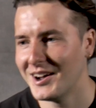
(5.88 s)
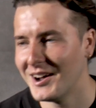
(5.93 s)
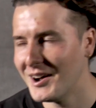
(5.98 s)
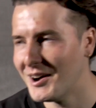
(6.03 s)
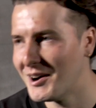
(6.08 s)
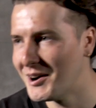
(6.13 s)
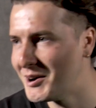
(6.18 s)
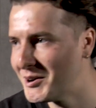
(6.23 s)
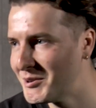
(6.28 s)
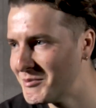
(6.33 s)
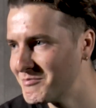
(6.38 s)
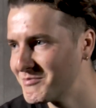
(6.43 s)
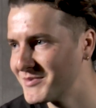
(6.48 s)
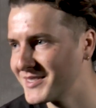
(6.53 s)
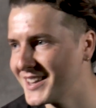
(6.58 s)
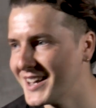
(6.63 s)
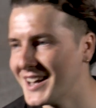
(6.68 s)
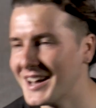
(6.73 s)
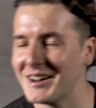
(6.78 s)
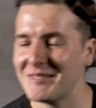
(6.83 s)

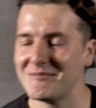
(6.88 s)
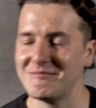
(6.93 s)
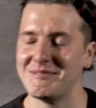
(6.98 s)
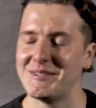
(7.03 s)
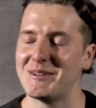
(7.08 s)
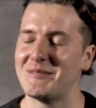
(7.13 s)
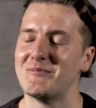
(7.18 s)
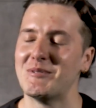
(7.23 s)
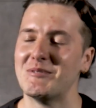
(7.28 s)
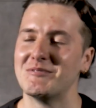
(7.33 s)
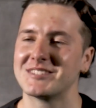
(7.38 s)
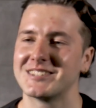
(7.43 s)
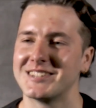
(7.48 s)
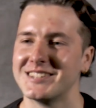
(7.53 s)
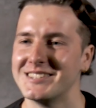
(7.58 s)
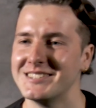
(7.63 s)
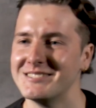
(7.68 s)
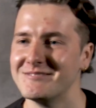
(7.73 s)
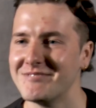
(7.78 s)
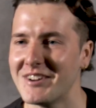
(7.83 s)
Yeah, I'm
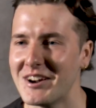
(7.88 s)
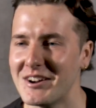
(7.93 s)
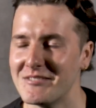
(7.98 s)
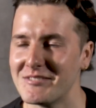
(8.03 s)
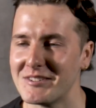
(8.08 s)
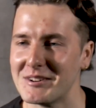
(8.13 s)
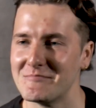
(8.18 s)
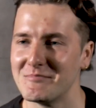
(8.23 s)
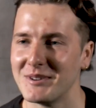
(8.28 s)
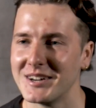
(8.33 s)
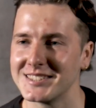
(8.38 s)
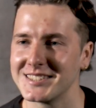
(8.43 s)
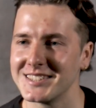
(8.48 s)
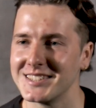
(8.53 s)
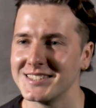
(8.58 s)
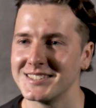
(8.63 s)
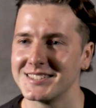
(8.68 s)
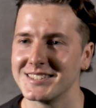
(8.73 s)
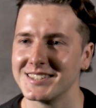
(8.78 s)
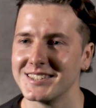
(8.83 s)
obviously very, very
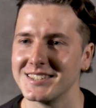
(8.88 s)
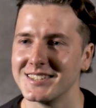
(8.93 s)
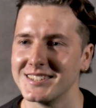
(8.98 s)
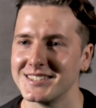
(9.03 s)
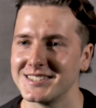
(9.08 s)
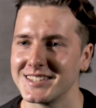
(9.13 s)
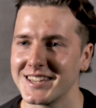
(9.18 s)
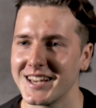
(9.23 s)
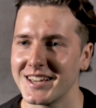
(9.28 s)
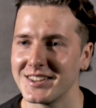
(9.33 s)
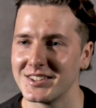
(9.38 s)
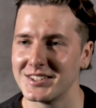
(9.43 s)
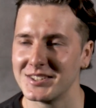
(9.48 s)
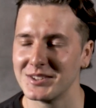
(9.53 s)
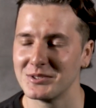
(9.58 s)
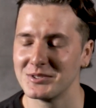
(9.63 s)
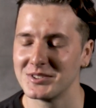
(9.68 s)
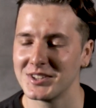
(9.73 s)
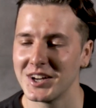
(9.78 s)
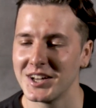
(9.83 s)
buzzing to get the
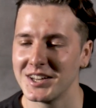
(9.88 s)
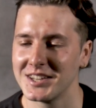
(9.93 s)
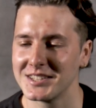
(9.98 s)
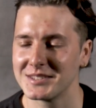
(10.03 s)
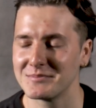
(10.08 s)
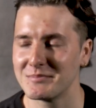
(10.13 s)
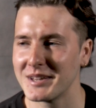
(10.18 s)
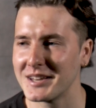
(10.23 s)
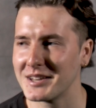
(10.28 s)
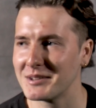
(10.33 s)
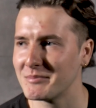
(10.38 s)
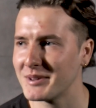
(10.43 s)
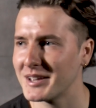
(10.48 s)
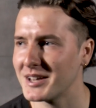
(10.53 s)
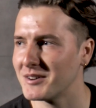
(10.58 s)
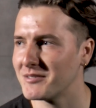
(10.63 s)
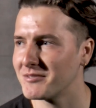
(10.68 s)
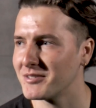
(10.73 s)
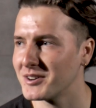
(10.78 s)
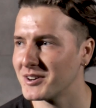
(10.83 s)
deal done. It's been a
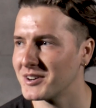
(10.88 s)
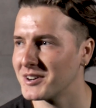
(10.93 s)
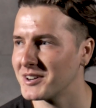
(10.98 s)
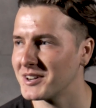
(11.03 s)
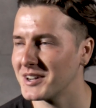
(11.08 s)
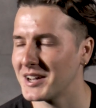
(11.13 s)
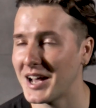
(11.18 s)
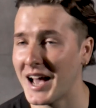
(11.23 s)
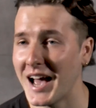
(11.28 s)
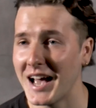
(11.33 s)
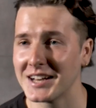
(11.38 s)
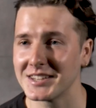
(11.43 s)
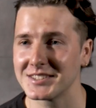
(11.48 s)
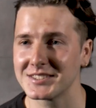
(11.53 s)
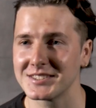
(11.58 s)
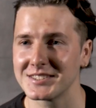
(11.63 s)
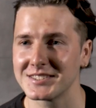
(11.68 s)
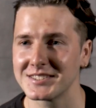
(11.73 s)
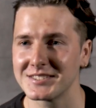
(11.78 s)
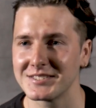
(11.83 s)
bit of an
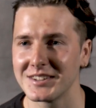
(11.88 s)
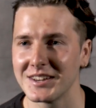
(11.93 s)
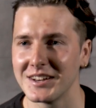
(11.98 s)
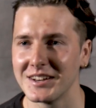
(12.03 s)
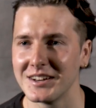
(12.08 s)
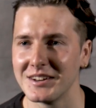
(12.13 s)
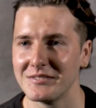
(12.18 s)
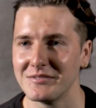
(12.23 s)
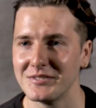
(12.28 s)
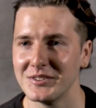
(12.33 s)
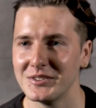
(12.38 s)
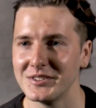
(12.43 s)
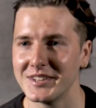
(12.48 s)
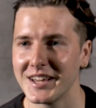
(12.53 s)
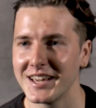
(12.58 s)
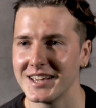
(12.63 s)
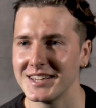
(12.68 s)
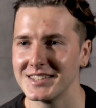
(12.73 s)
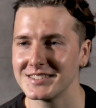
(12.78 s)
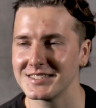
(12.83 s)
anxious few
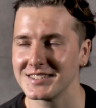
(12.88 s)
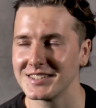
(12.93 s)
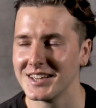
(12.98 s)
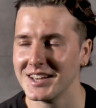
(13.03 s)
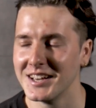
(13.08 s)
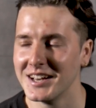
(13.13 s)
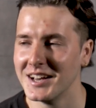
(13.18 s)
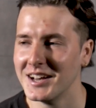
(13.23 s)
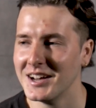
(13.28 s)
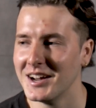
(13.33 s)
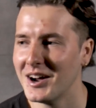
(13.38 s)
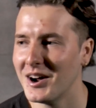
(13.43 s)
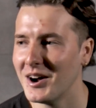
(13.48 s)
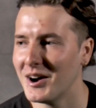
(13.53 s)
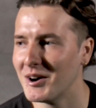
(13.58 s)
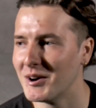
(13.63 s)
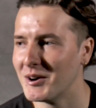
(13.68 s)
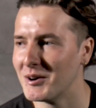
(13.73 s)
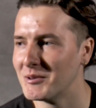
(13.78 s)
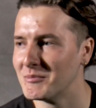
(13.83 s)
days
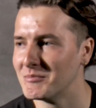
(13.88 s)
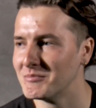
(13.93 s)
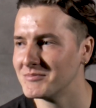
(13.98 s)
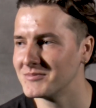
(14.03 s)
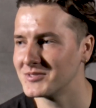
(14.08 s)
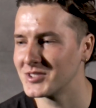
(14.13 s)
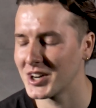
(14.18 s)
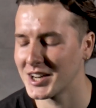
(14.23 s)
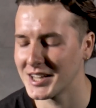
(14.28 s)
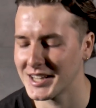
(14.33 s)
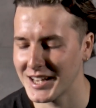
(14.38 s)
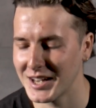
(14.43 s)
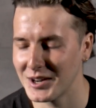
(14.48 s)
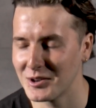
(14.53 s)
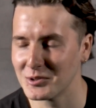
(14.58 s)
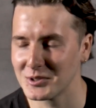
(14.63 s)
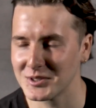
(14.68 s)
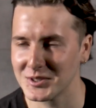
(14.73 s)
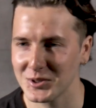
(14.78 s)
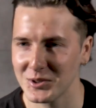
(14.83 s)
trying to get it
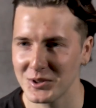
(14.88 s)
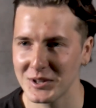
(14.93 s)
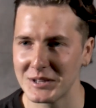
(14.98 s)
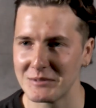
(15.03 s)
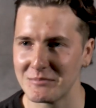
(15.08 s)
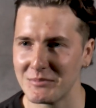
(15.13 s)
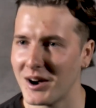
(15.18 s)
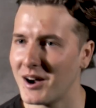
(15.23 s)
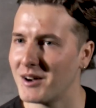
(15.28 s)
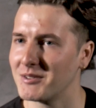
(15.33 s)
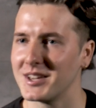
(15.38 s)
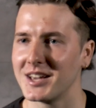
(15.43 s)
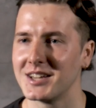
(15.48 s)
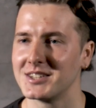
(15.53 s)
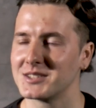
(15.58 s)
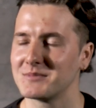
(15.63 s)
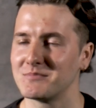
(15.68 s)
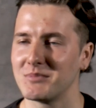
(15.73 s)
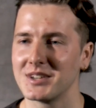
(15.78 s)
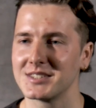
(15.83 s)
all sorted. But yeah,
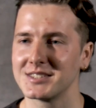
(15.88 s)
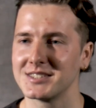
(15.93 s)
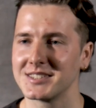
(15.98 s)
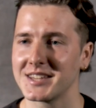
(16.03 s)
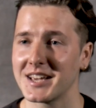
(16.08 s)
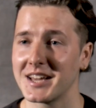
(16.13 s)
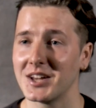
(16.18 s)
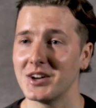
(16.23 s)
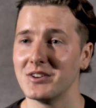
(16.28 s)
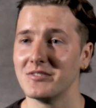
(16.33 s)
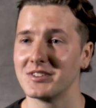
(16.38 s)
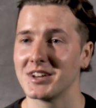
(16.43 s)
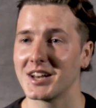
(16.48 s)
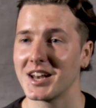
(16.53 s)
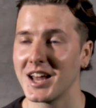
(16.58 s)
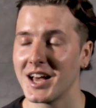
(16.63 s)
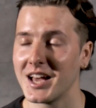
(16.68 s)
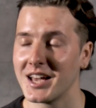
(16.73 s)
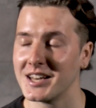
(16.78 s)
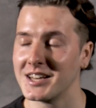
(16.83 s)
just buzzing to get it over the
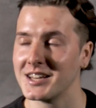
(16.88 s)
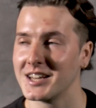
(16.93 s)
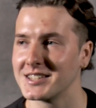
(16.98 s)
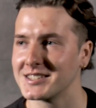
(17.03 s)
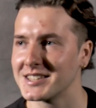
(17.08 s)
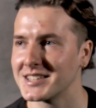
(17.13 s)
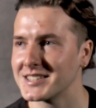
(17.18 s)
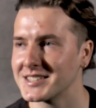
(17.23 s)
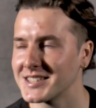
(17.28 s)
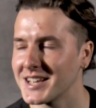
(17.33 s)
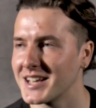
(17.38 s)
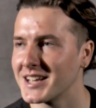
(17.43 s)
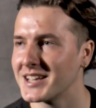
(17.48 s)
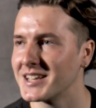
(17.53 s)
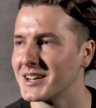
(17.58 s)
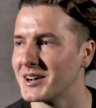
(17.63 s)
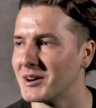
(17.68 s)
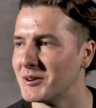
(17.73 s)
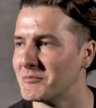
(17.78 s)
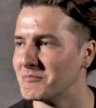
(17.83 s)
line, as they say.
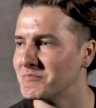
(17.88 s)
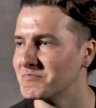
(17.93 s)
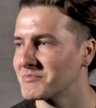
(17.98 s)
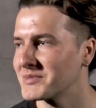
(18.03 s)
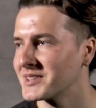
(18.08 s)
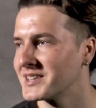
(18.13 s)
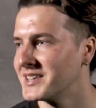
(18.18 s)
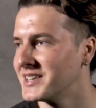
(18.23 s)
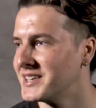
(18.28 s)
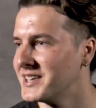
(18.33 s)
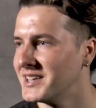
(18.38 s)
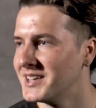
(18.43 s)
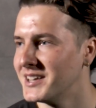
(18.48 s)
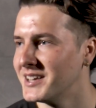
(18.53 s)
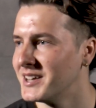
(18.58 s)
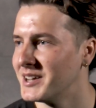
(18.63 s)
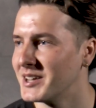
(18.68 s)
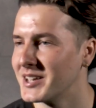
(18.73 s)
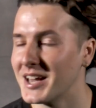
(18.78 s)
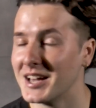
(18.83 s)

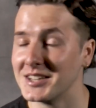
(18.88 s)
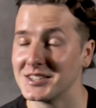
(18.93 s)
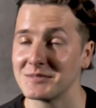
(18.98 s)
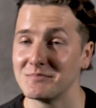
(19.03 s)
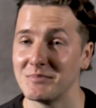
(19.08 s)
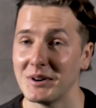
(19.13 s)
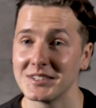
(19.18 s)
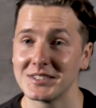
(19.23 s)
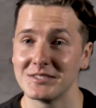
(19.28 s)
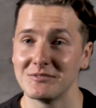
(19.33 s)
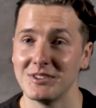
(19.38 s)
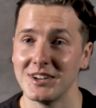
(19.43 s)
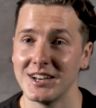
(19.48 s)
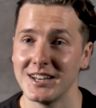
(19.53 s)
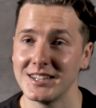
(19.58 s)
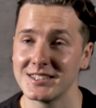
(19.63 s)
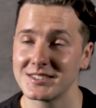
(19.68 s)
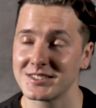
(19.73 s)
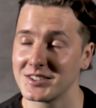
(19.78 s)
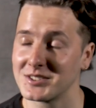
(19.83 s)
Yeah, just buzzing
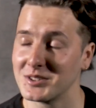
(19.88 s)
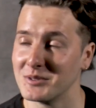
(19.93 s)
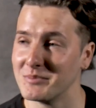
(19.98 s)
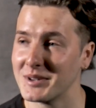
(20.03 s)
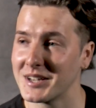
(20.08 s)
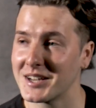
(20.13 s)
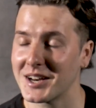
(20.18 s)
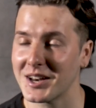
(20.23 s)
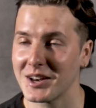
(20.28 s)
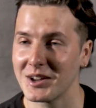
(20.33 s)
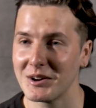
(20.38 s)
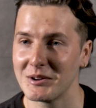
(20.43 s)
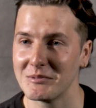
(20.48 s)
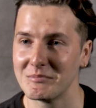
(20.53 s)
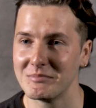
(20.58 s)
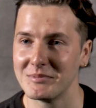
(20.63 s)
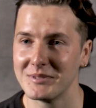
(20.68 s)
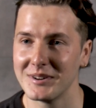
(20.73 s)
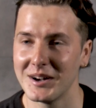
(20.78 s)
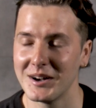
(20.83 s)
really. It's such a big club.